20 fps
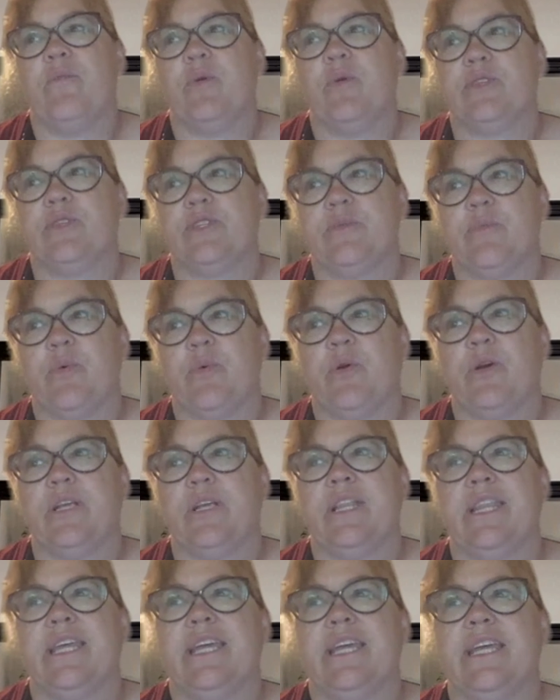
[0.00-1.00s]
most
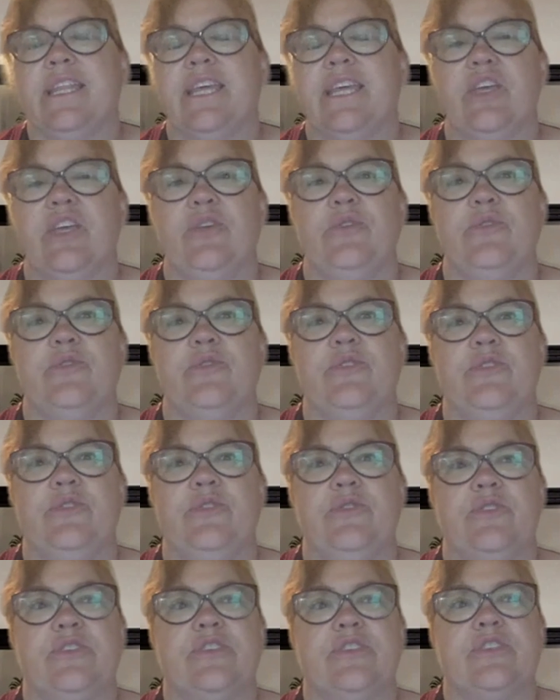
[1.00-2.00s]
important thing, that you
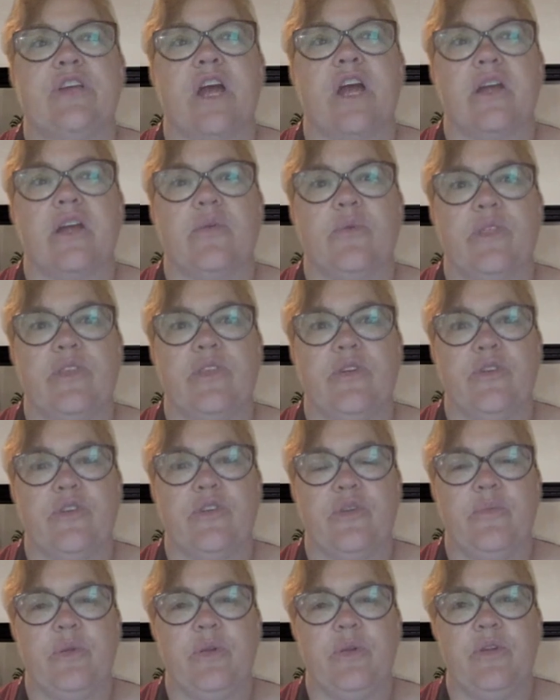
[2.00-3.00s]
start with your
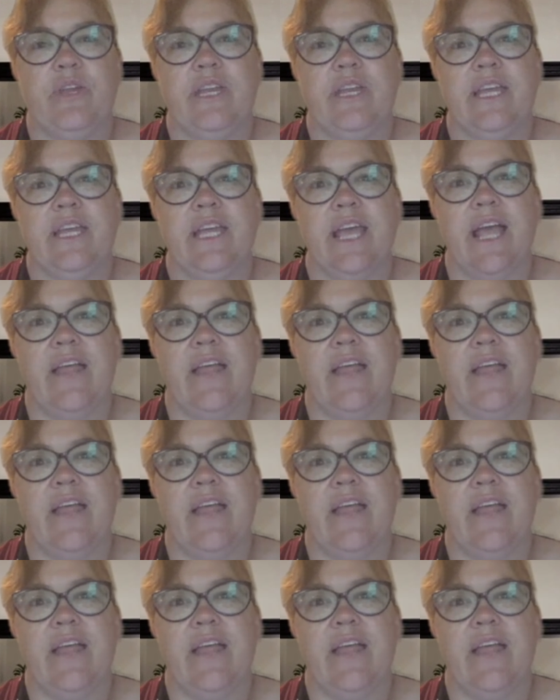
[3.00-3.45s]
community,